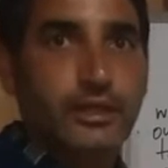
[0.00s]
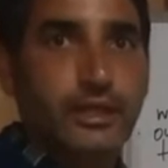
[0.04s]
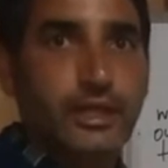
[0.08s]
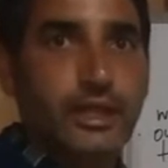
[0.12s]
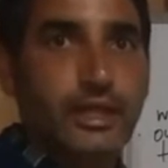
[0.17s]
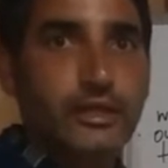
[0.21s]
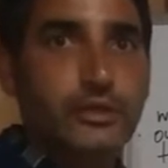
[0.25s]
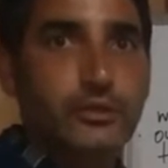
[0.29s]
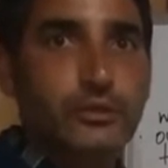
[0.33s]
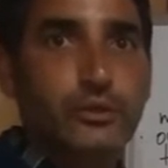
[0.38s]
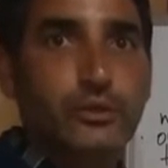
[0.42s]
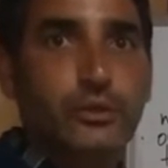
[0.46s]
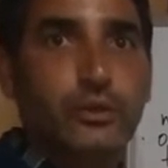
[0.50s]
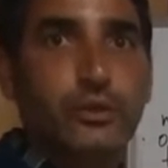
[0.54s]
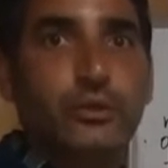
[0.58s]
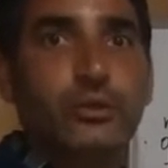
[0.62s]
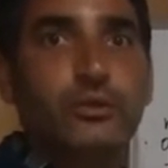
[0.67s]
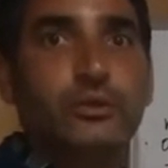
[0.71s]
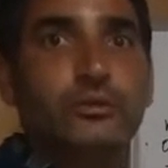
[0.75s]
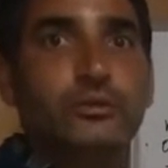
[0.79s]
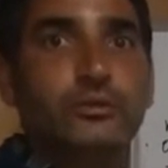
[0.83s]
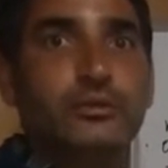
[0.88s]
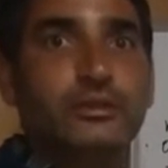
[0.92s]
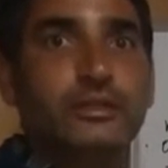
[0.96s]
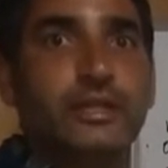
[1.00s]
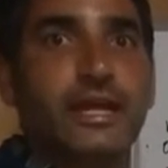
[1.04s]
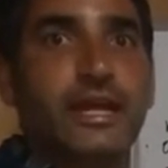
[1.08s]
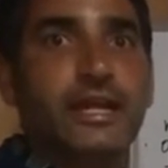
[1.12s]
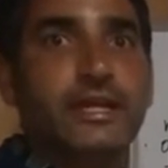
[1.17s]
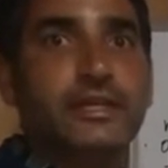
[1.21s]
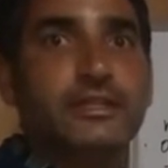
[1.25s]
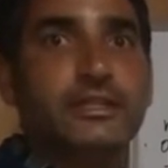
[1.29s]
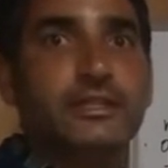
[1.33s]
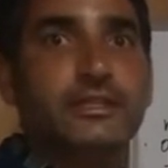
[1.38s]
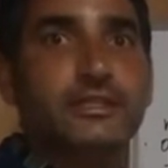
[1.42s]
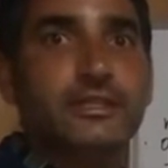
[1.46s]
And you know
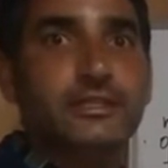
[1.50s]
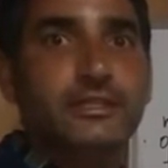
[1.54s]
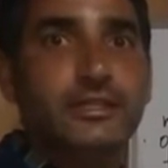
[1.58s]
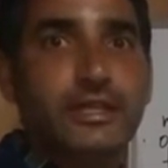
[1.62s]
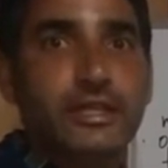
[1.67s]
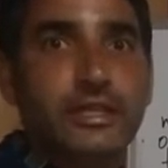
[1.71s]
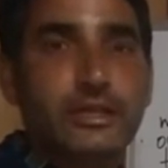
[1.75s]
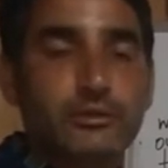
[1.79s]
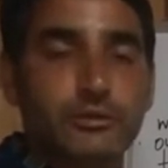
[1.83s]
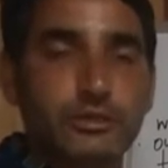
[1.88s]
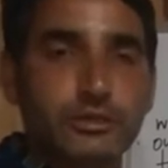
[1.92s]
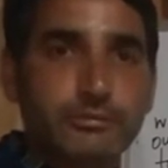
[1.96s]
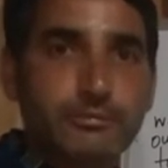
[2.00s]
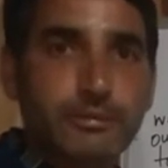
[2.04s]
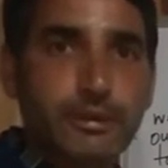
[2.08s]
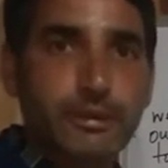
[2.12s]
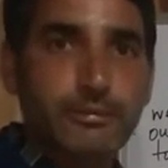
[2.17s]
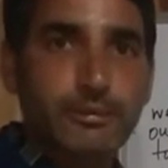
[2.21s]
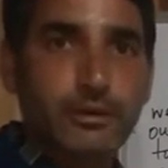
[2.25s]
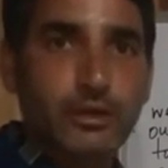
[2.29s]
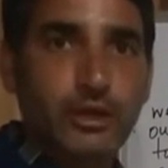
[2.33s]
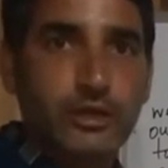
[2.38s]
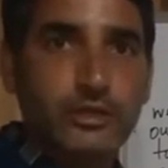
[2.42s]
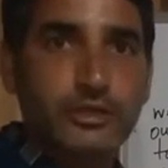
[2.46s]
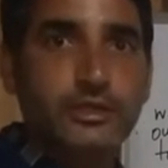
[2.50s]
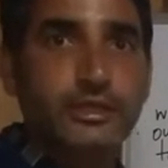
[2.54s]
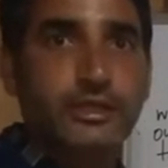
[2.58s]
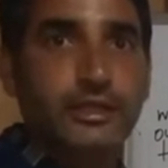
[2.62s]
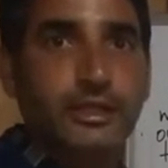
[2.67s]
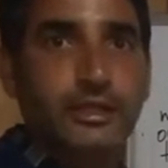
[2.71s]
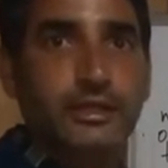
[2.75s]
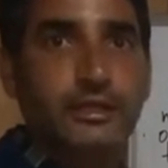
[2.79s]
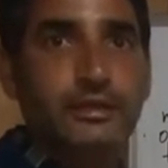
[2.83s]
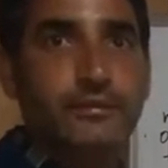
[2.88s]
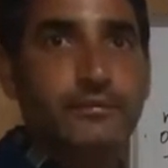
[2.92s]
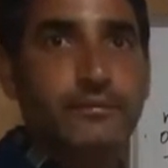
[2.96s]
that this is a newspaper
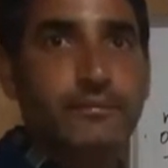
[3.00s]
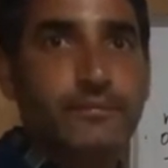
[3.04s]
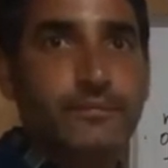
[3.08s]
article.